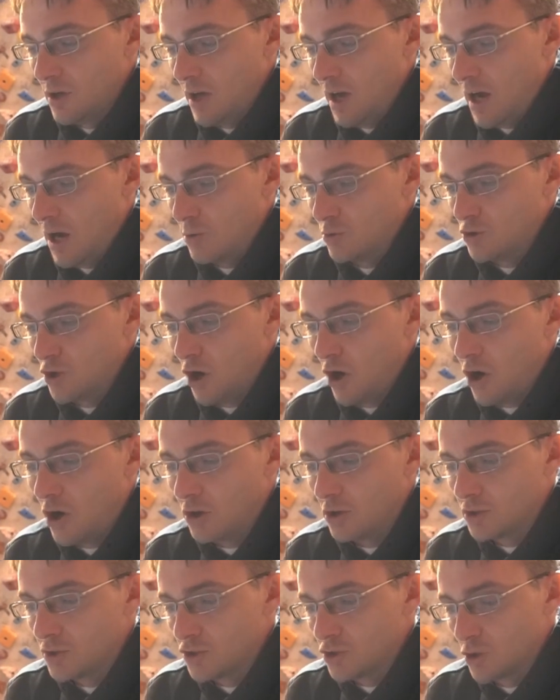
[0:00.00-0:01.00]
how
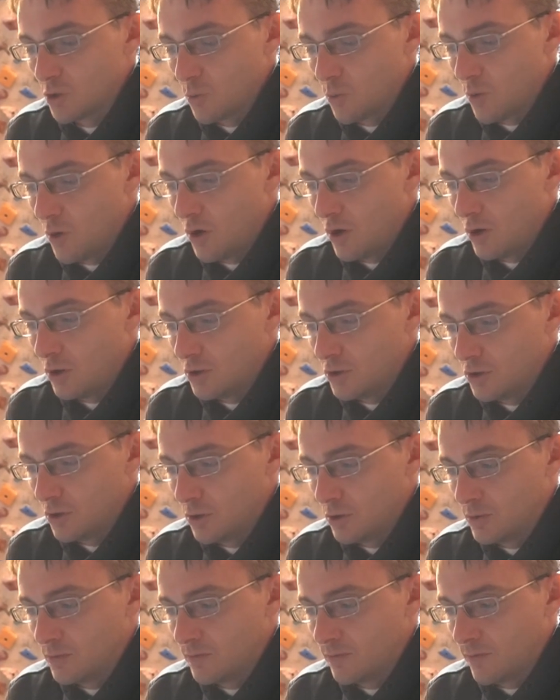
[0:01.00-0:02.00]
tall is your wall,
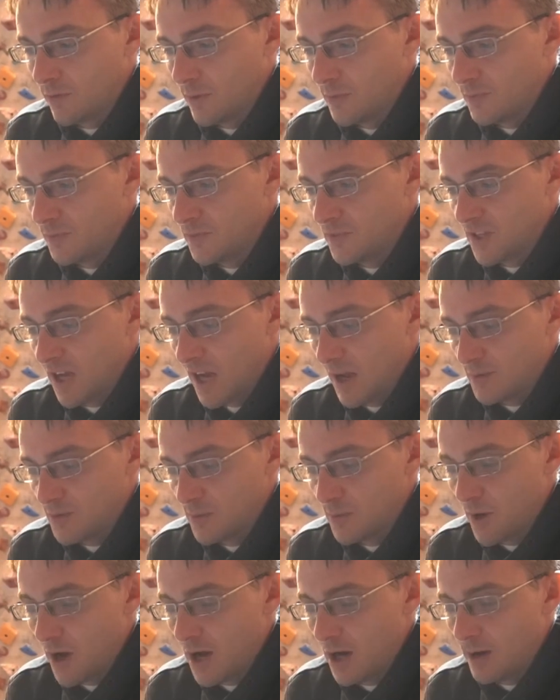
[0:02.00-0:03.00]
from top to
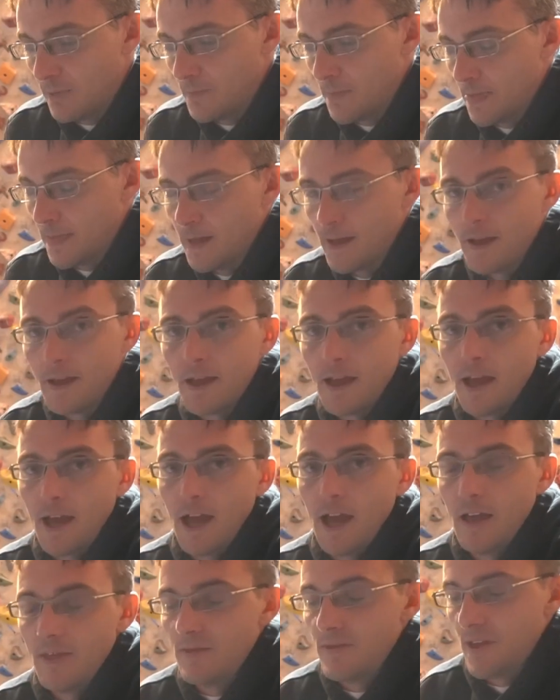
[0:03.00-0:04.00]
bottom,
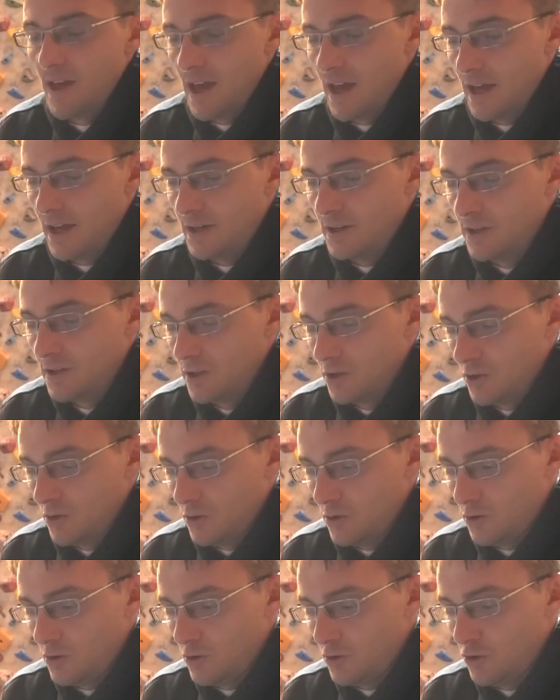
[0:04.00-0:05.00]
and then
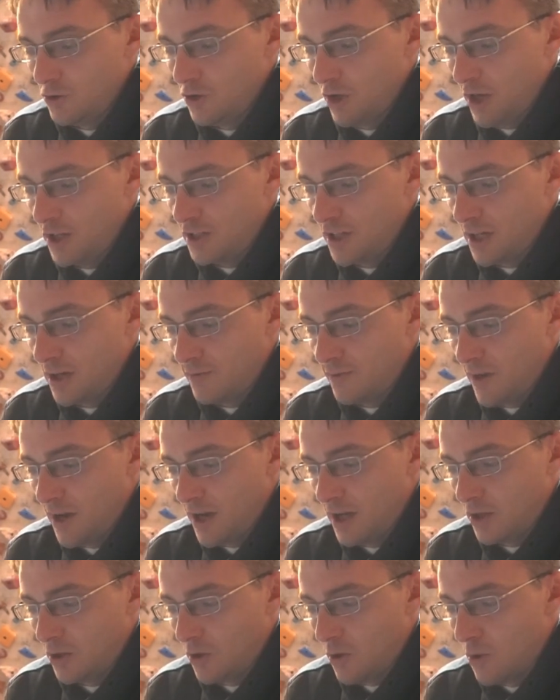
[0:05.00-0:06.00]

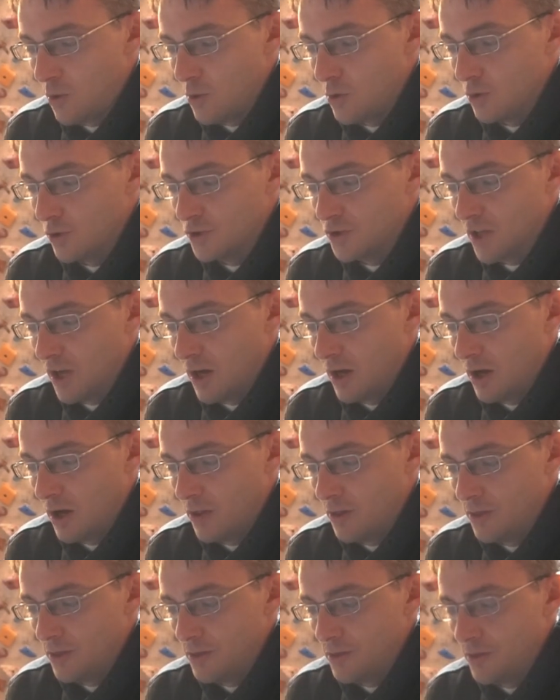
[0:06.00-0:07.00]
identifying holds
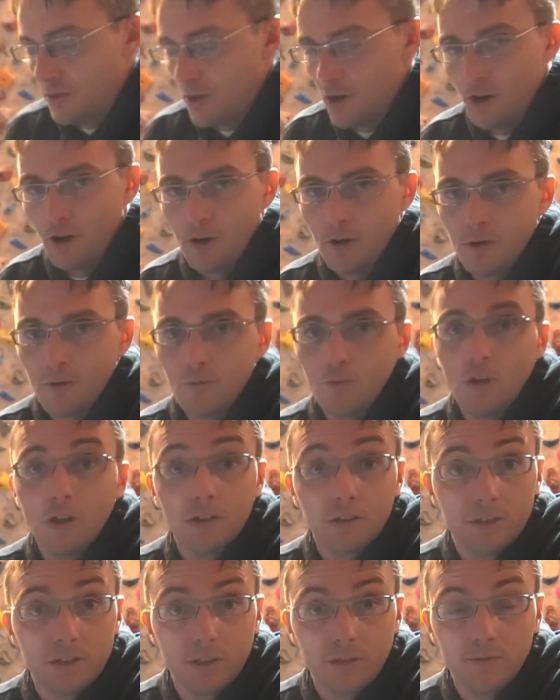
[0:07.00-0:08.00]
on their
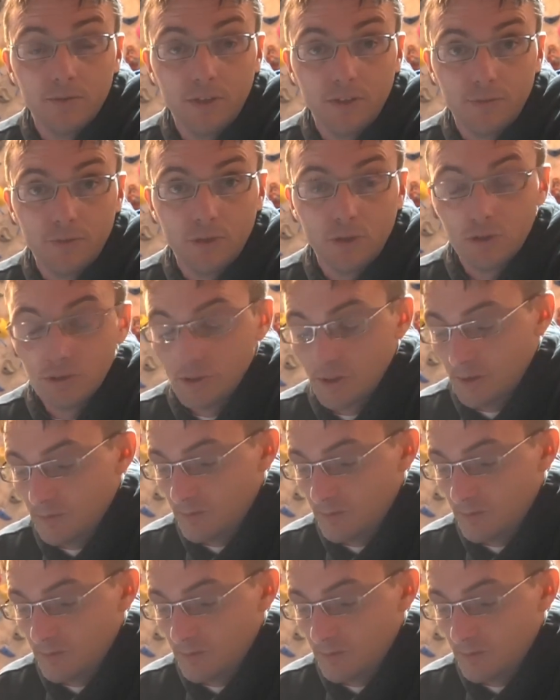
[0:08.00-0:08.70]
relative difficulty.